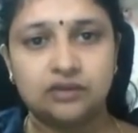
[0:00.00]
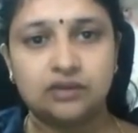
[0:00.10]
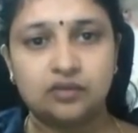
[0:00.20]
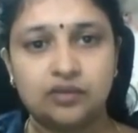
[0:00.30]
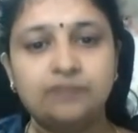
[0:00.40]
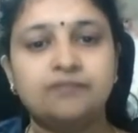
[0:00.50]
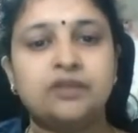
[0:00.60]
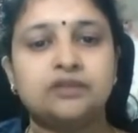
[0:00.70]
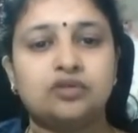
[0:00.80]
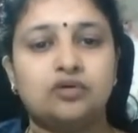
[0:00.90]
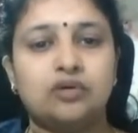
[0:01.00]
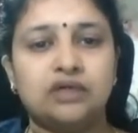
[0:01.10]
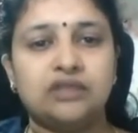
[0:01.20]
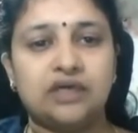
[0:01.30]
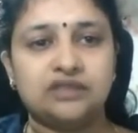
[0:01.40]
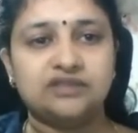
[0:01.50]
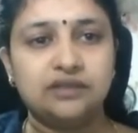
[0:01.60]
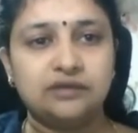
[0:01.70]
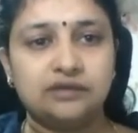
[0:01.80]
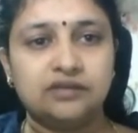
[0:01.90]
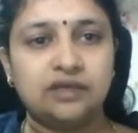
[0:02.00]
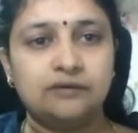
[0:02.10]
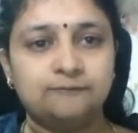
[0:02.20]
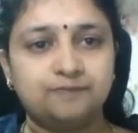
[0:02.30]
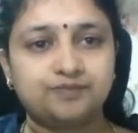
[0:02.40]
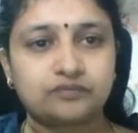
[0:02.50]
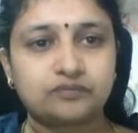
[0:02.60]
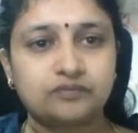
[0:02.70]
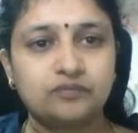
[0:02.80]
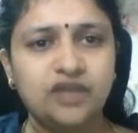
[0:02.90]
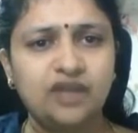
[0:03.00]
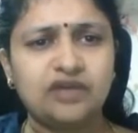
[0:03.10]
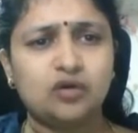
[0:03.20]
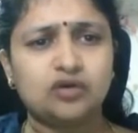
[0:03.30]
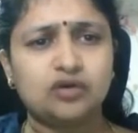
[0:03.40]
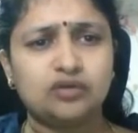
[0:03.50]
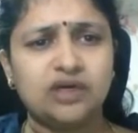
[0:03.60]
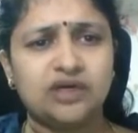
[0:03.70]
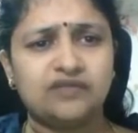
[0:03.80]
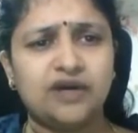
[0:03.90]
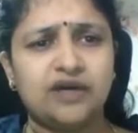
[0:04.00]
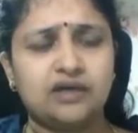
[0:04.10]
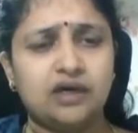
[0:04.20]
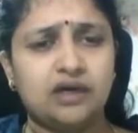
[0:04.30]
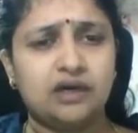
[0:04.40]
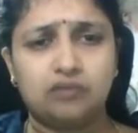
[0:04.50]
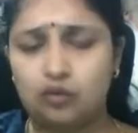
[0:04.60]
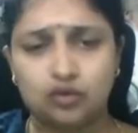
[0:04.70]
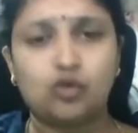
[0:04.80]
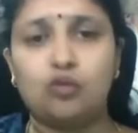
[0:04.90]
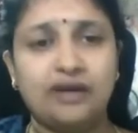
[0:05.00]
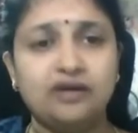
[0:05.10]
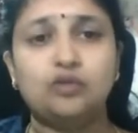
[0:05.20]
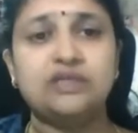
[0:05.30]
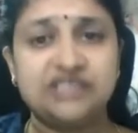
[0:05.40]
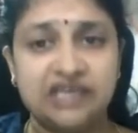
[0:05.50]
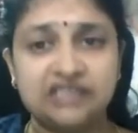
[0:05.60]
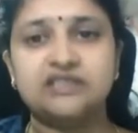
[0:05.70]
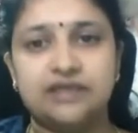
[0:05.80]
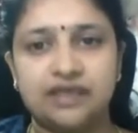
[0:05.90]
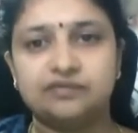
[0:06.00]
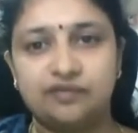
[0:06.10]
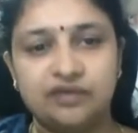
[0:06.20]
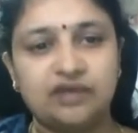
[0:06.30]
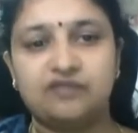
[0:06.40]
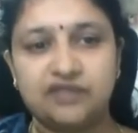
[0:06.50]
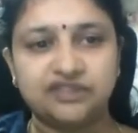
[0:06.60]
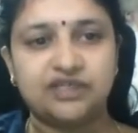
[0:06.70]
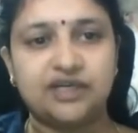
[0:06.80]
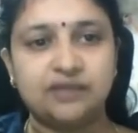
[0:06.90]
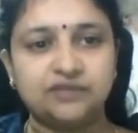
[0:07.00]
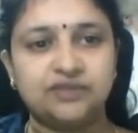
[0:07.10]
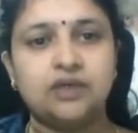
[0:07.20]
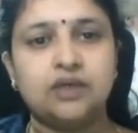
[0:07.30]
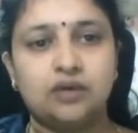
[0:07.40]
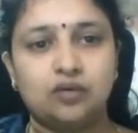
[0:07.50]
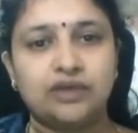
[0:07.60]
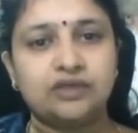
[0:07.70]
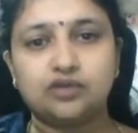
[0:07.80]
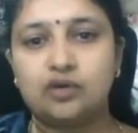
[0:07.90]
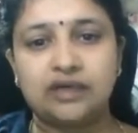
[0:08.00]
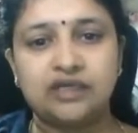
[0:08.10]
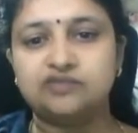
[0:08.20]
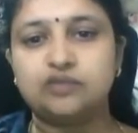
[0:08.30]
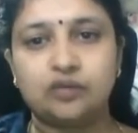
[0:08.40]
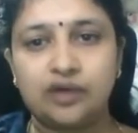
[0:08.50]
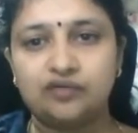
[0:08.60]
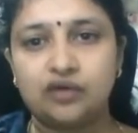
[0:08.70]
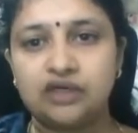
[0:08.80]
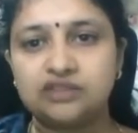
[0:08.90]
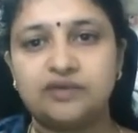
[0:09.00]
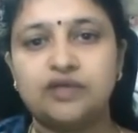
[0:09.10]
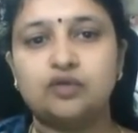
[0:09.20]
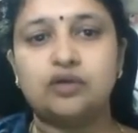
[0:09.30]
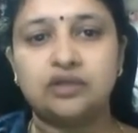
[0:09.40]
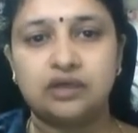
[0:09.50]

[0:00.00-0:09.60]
Okay, so that is it. Then we go to the different, so when do we change the tapes? We have fixed the tapes, okay, so at least for 24 hours we don't